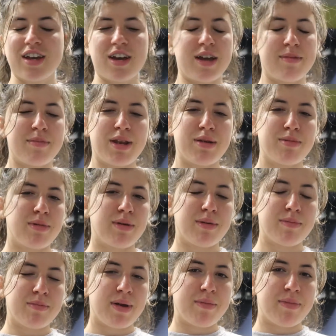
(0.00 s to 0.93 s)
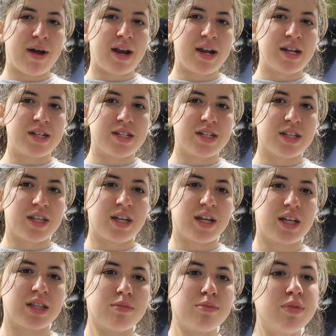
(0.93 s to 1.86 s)
I need my body to
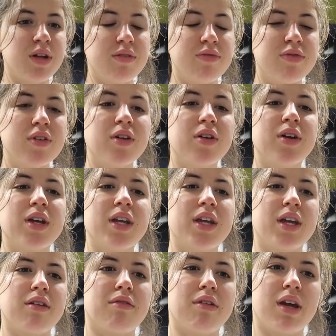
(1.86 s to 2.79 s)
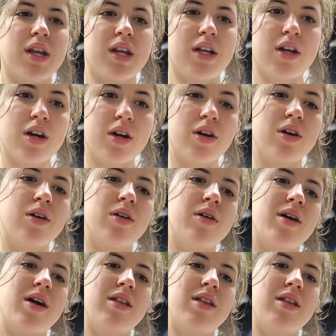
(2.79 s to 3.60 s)
like get the blood flowing, get ready to go,